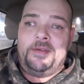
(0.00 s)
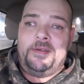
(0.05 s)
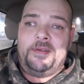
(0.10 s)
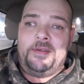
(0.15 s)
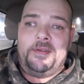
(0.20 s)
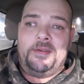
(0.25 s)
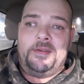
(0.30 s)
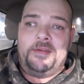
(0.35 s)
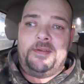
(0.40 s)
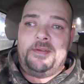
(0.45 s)

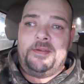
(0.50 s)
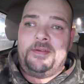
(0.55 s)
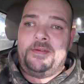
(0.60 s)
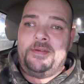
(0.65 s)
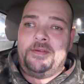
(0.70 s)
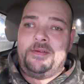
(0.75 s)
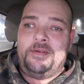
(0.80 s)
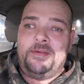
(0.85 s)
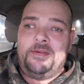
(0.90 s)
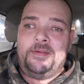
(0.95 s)
And
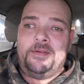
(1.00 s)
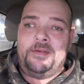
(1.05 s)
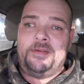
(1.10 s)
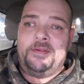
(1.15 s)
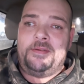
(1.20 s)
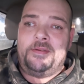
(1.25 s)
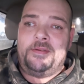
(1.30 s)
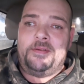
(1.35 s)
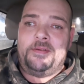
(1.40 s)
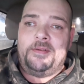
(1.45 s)

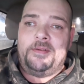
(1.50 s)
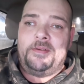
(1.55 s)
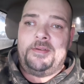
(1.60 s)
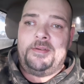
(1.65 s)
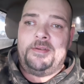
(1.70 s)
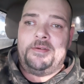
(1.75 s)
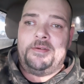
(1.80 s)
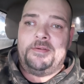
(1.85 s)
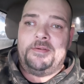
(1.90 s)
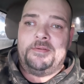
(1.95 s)
you
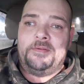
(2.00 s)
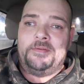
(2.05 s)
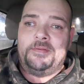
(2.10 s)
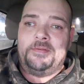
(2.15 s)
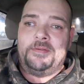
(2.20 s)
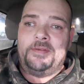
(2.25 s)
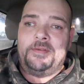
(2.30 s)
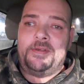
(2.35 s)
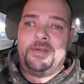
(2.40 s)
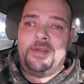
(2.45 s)
know,
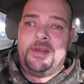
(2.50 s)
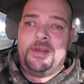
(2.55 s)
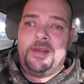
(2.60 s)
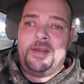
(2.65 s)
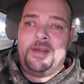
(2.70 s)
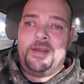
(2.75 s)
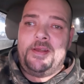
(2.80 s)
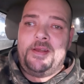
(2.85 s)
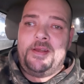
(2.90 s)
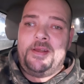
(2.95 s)

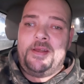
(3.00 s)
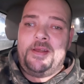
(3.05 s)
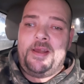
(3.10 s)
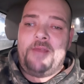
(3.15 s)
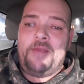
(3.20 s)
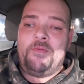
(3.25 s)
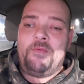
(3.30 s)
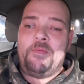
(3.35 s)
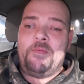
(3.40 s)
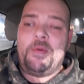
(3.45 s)

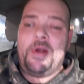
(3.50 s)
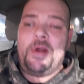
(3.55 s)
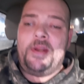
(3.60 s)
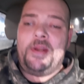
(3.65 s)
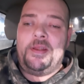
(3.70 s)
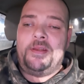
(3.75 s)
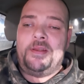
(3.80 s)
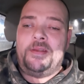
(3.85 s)
everybody in the